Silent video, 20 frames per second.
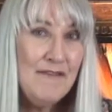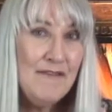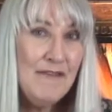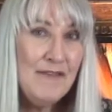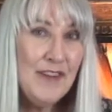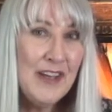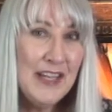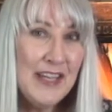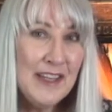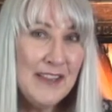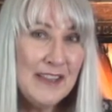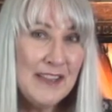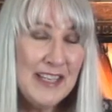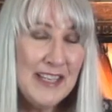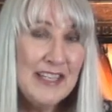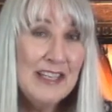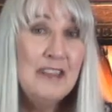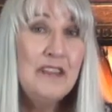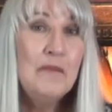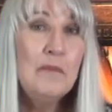faith
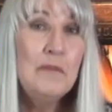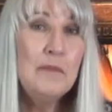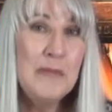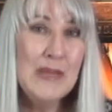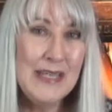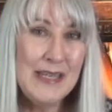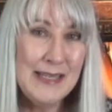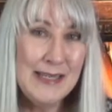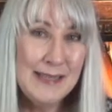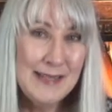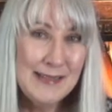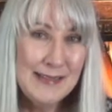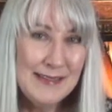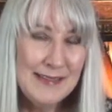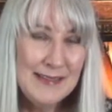in me